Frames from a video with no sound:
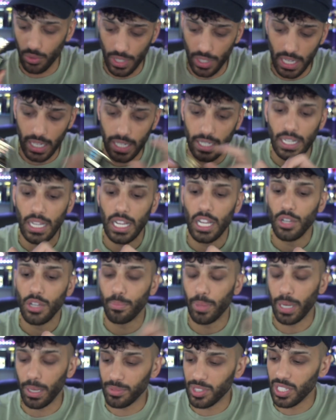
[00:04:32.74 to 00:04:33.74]
not,
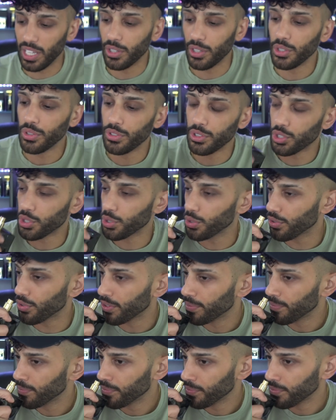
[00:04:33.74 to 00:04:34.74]
but I'm telling you the
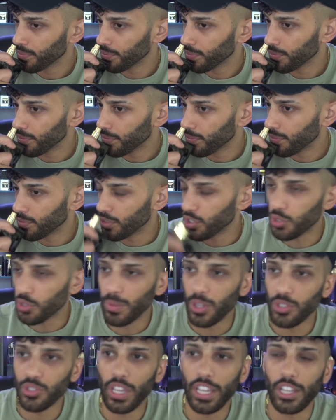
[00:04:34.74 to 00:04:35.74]
truth. This
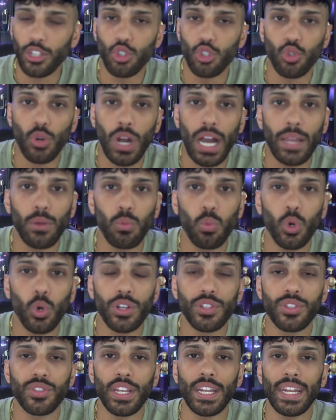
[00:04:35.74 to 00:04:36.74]
smells like dry
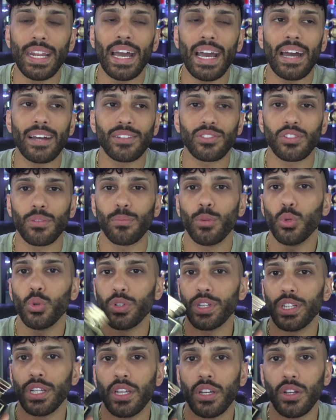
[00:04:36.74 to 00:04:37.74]
woods, and it has some
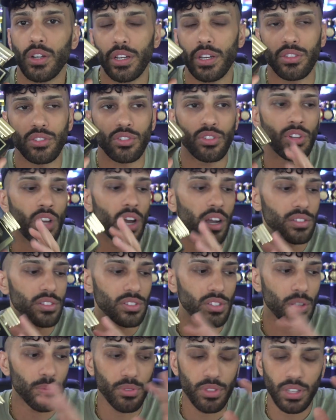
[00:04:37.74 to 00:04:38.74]
oud in here. It's not
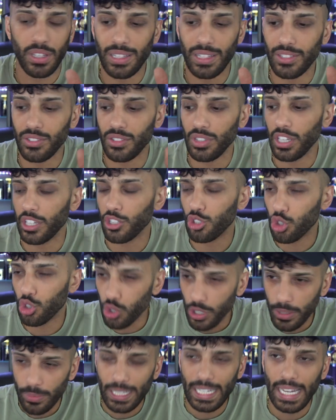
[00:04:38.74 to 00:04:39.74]
something that's
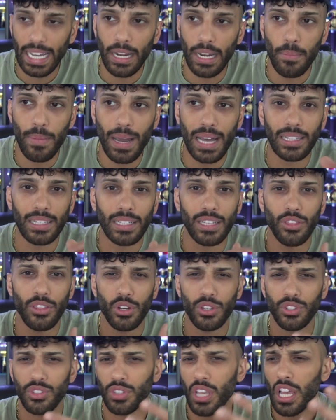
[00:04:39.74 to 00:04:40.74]
extremely animalic.
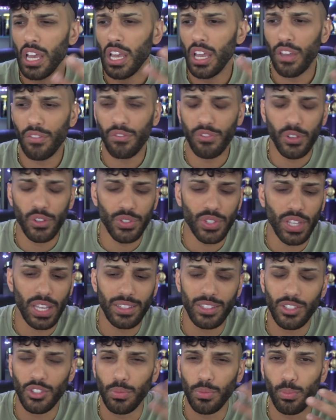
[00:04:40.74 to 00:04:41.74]
It feels
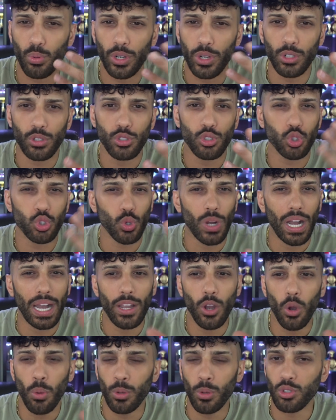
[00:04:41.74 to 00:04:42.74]
like this brittle,
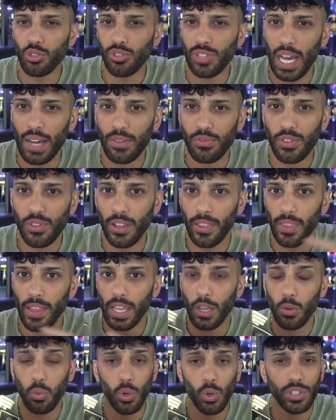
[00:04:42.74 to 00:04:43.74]
dry, almost
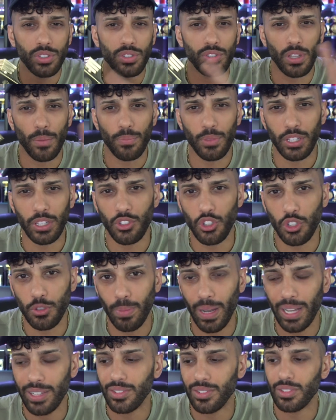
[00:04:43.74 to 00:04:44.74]
saffron-like wood, something
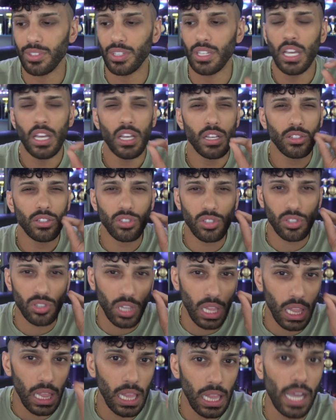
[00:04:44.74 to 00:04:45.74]
spicy,
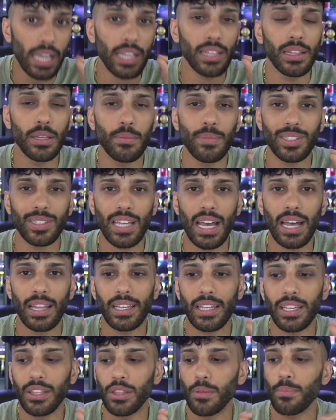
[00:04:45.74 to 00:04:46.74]
slightly
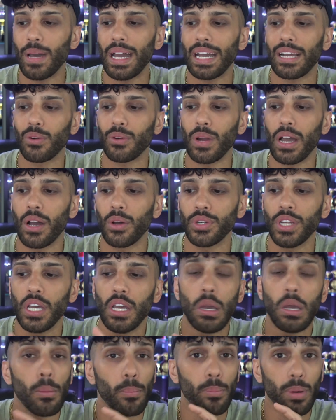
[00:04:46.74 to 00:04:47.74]
metallic in the background,
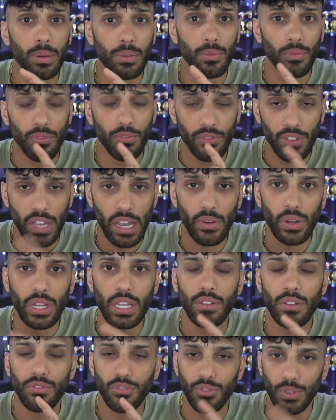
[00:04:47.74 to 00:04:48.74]
but
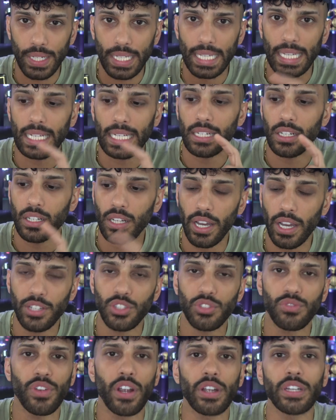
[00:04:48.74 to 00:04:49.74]
very freaking
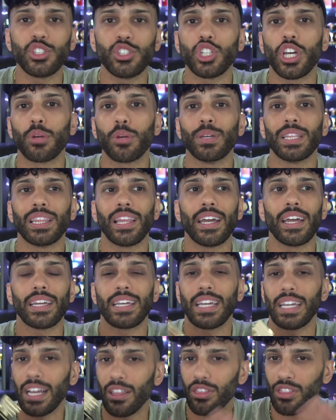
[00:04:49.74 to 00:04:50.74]
nice. Very
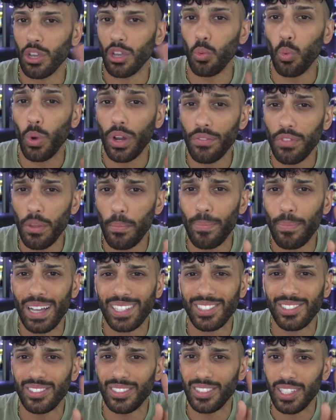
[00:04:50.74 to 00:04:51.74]
gentleman-like, and I think one of the
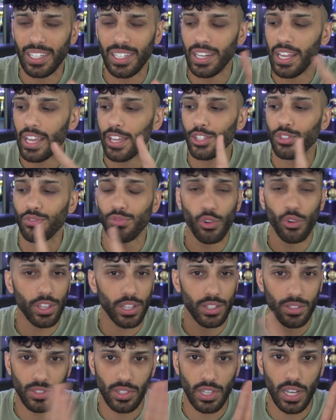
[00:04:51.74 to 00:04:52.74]
best DNAs for
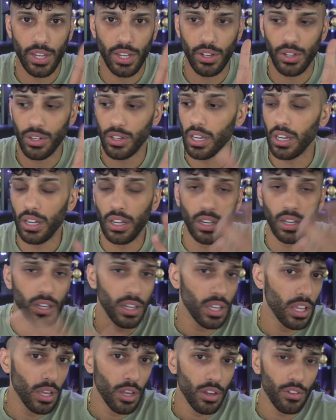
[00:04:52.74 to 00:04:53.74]
the
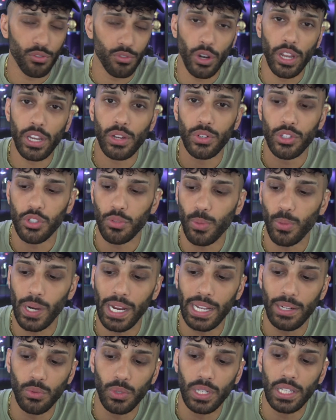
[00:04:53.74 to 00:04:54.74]
entire fragrance
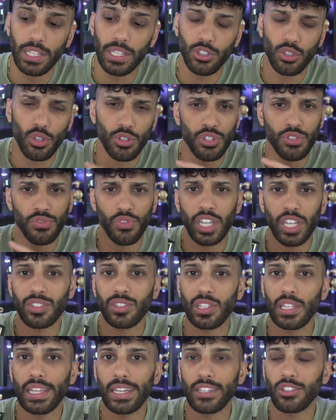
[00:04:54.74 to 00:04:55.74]
brand, really. So
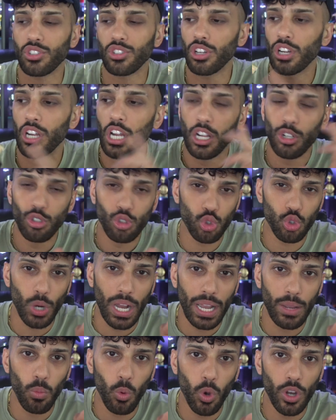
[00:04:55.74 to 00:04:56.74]
Sphinx Elixir,
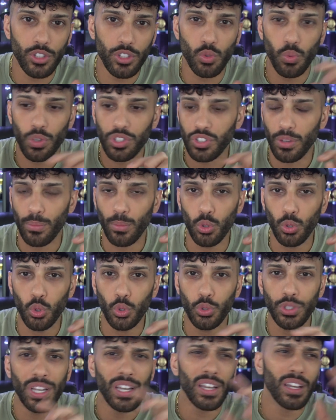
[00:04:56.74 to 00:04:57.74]
dry woods with some
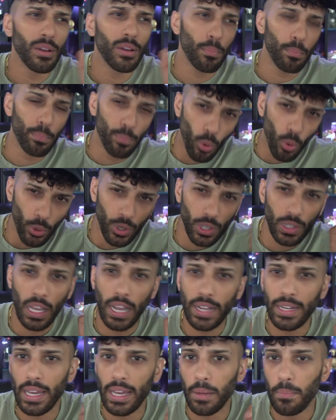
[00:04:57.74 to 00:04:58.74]
oud.
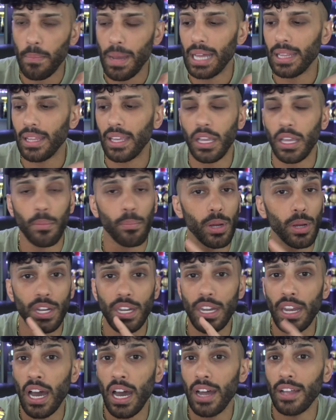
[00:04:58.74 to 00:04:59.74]
borderline animalic, but
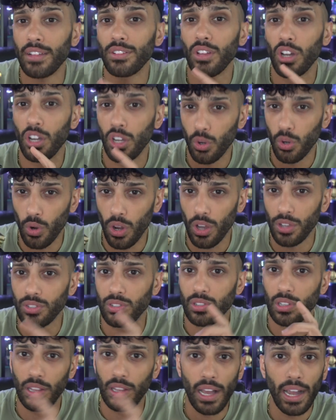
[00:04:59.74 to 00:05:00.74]
not
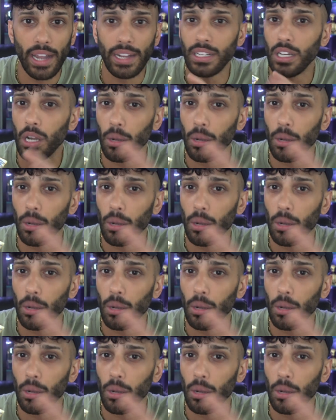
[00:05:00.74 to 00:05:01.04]
across the line